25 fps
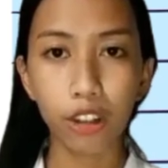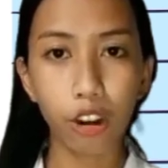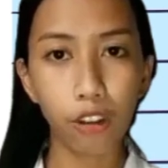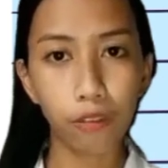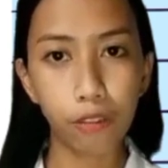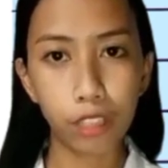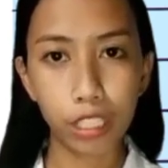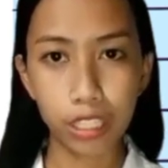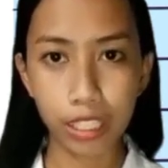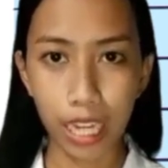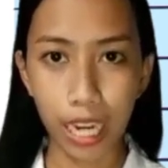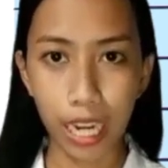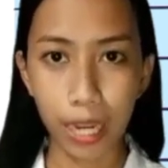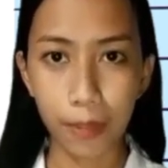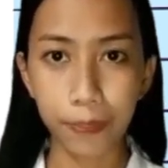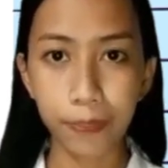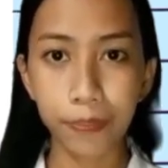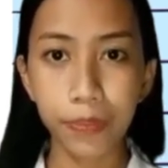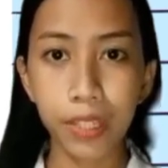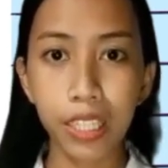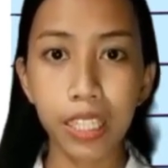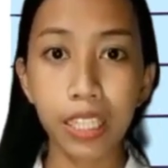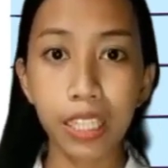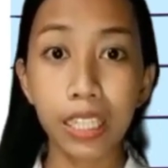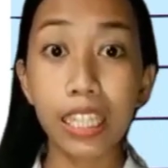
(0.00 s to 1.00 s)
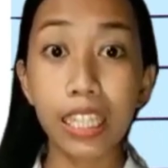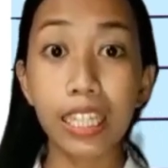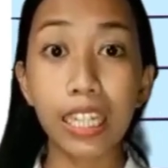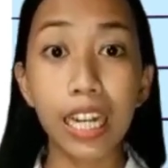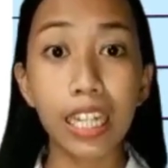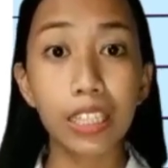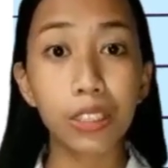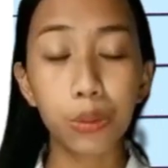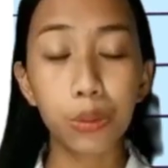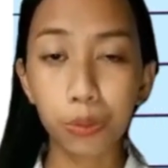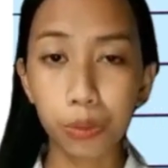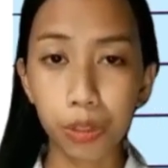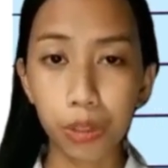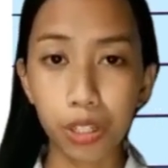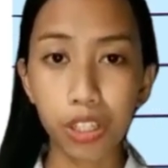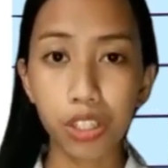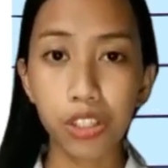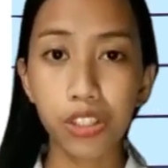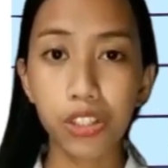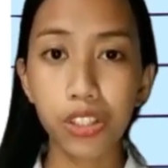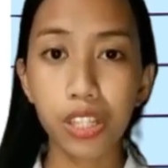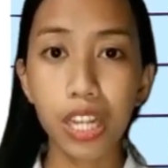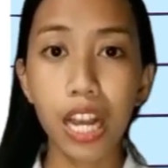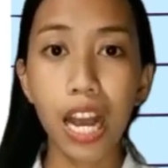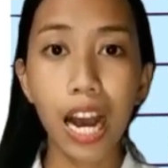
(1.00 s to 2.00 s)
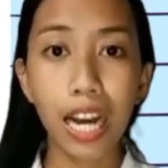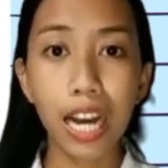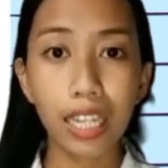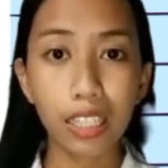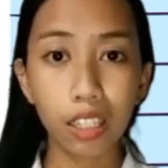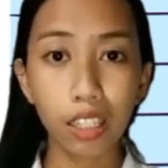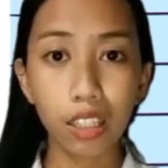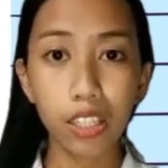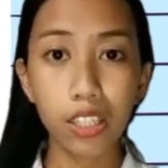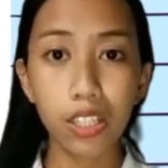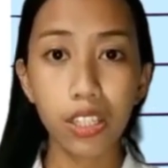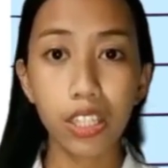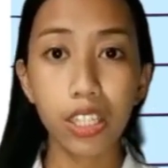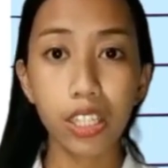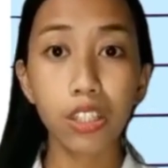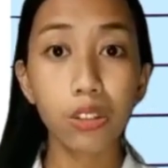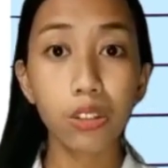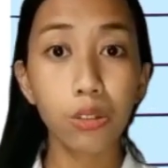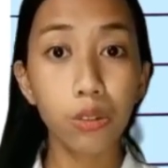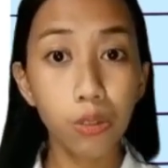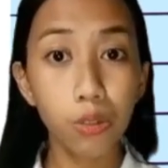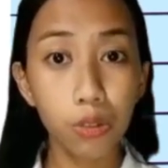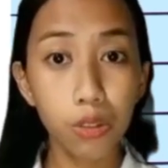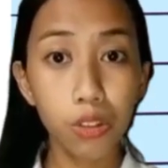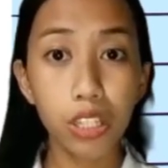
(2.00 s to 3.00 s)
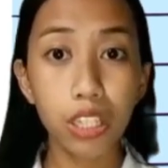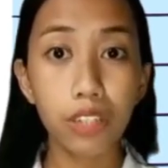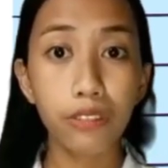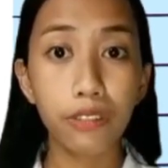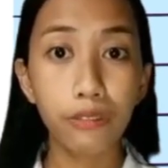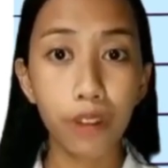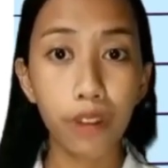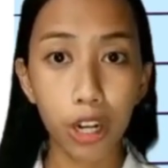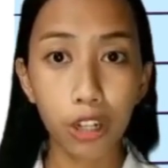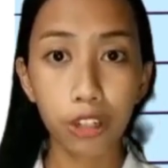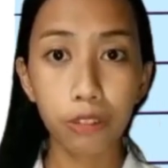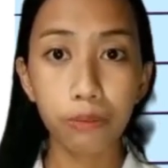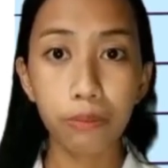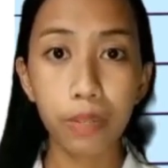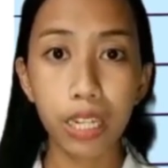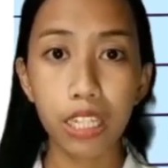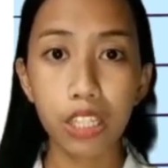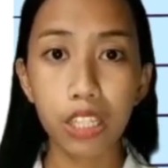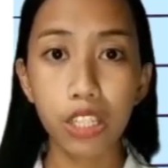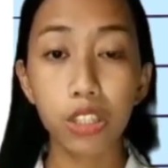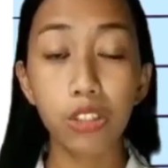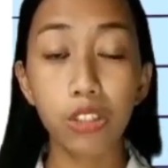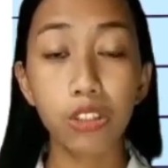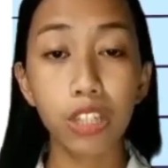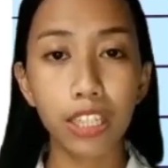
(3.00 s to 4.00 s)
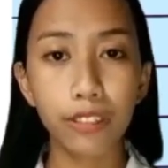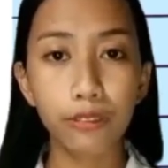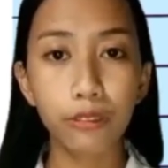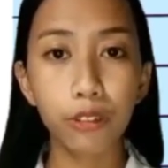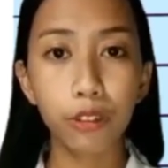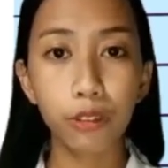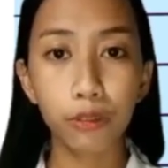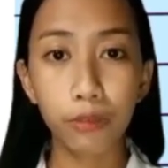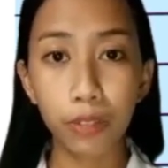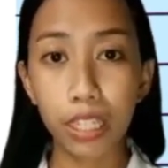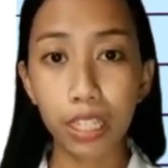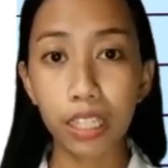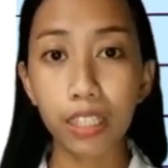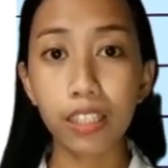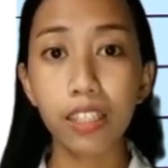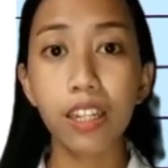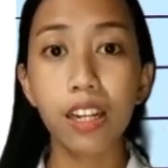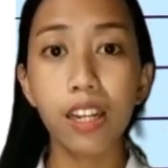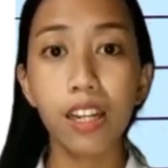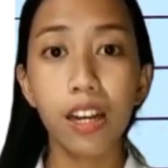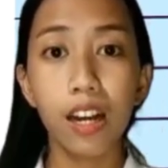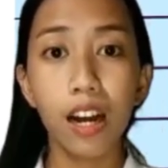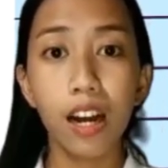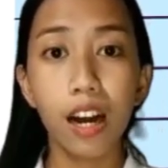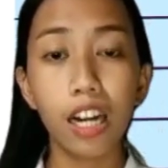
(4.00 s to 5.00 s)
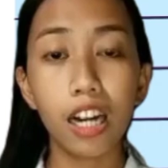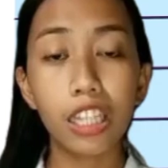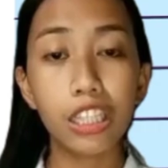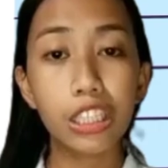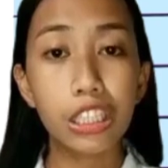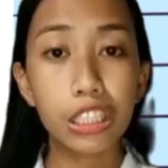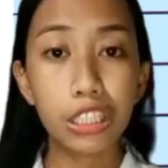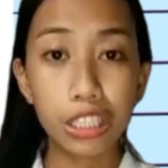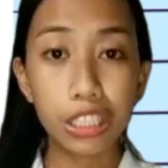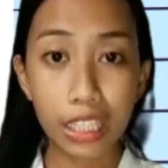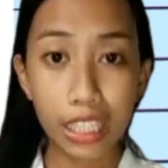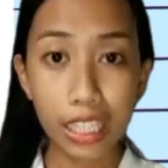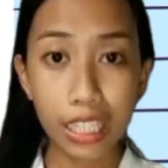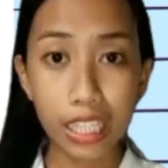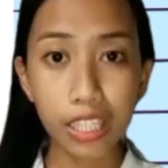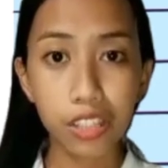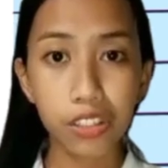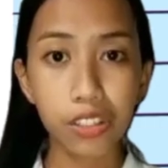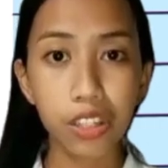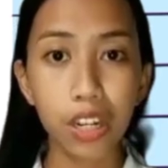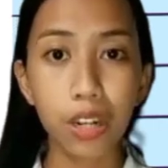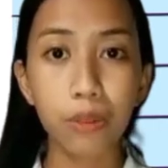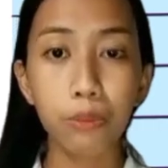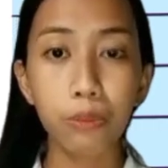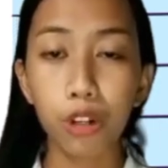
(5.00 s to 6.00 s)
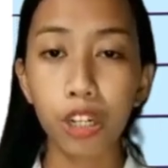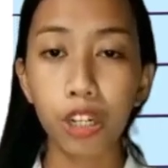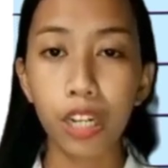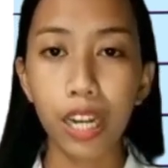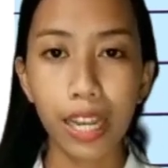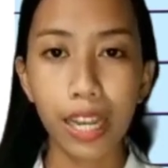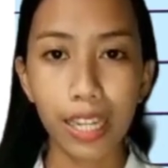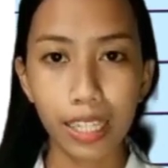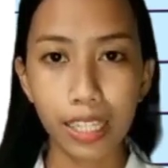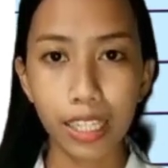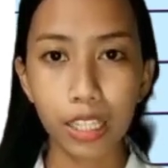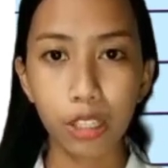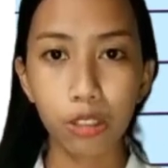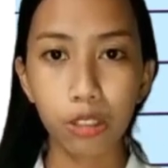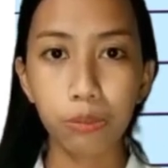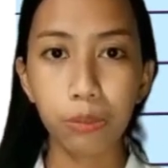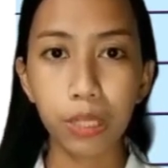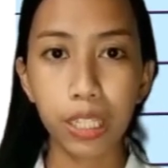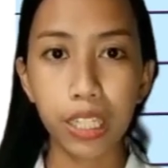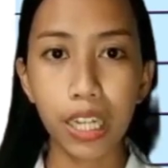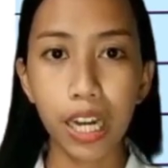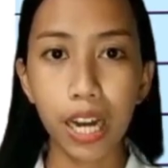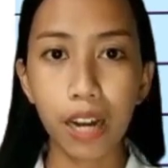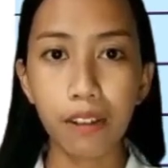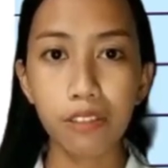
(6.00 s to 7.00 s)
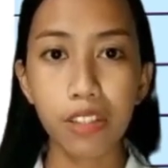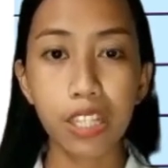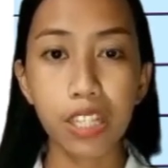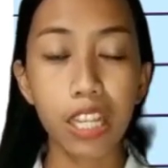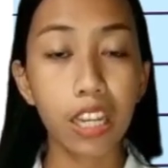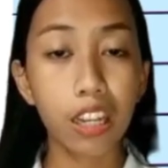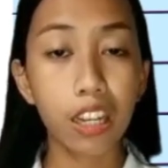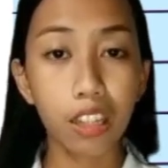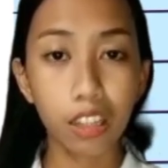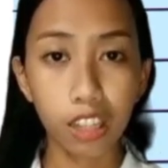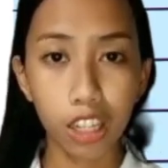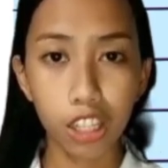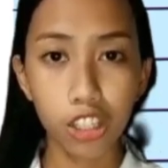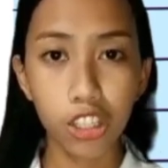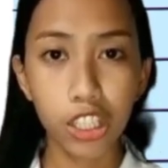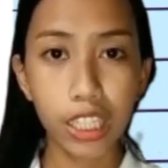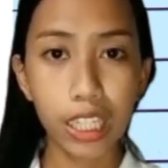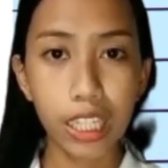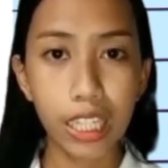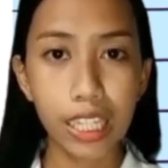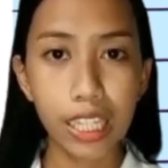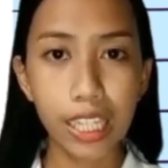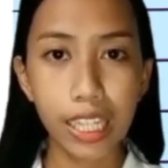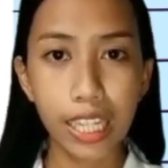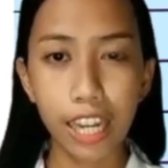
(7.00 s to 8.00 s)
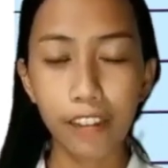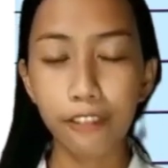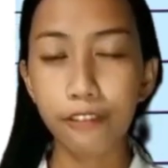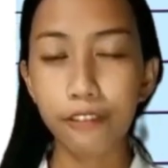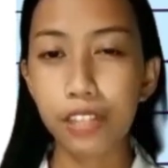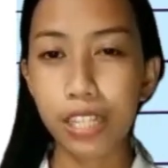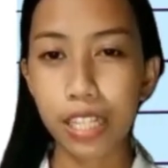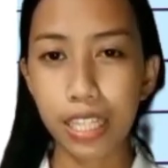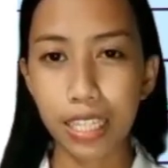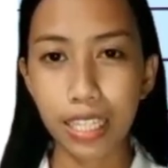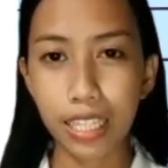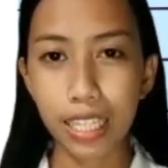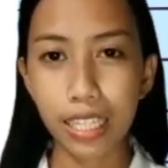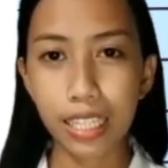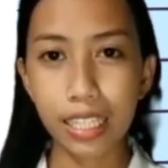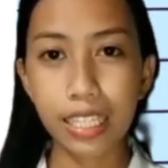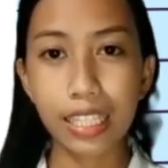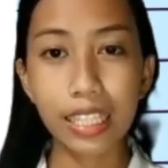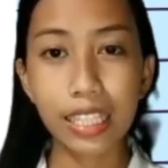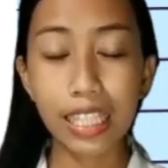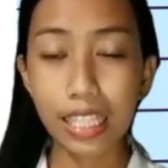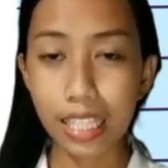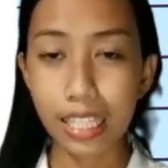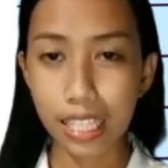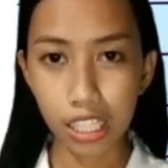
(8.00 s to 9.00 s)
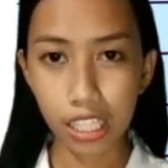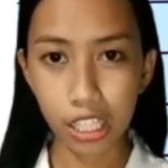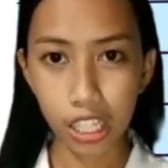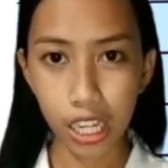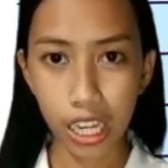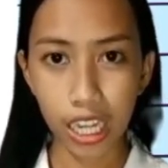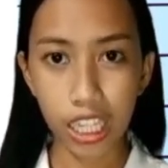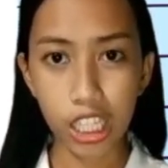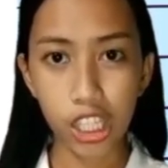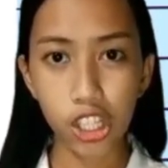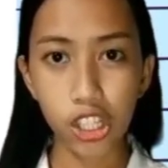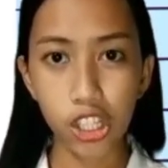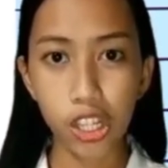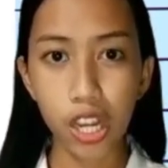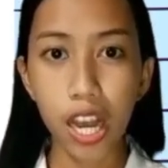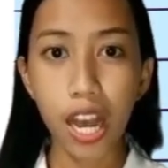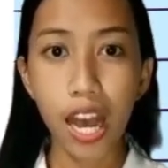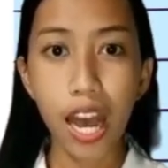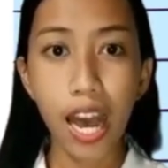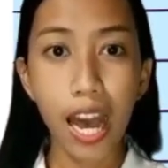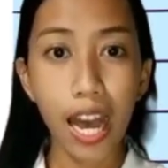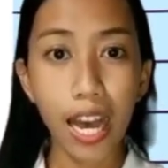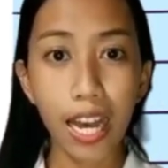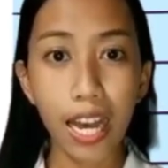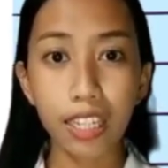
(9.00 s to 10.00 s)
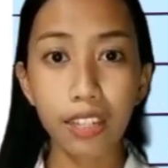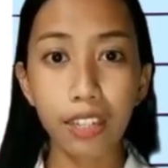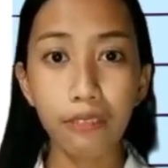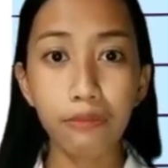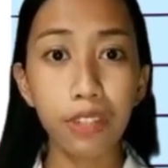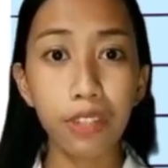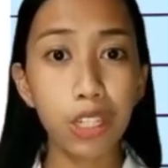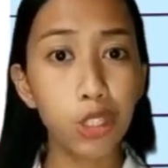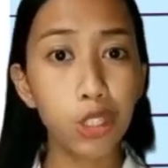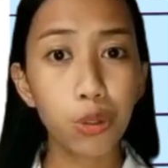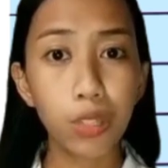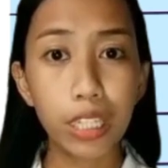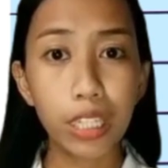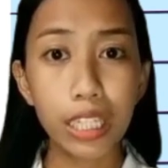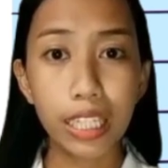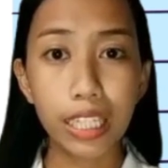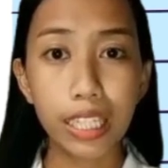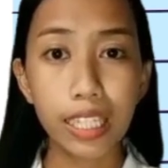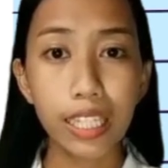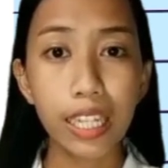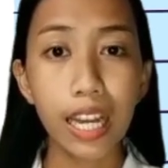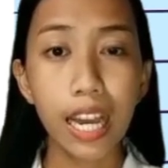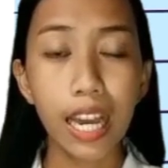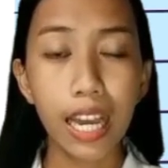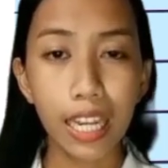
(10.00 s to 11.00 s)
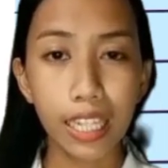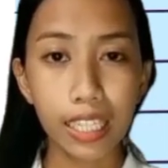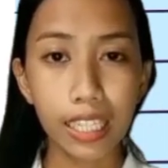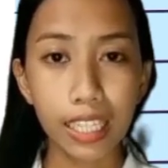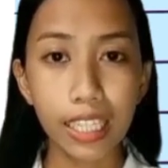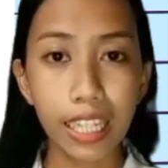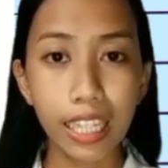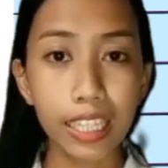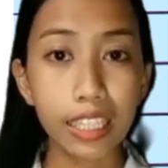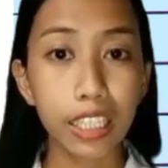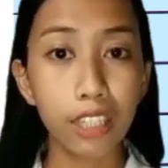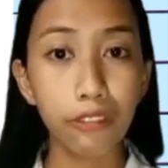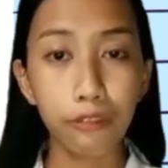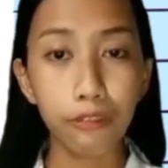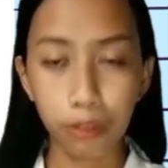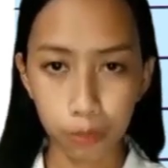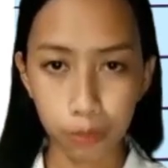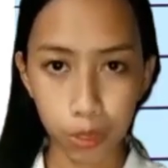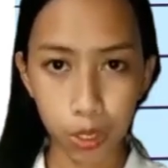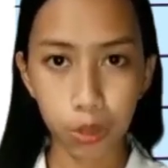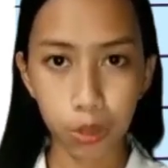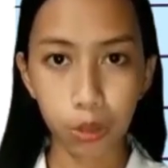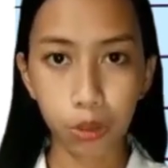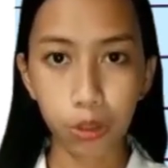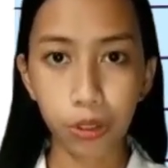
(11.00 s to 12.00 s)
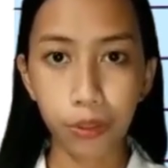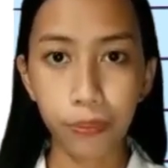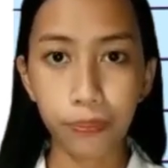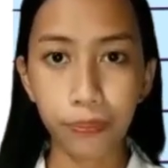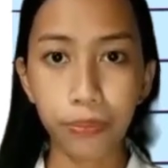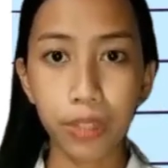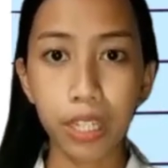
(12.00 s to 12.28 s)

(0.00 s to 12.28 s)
over time. In other words, adolescents whose environments do not fulfill their needs are more likely to become psychologically and physically disengaged and eventually alienated from school.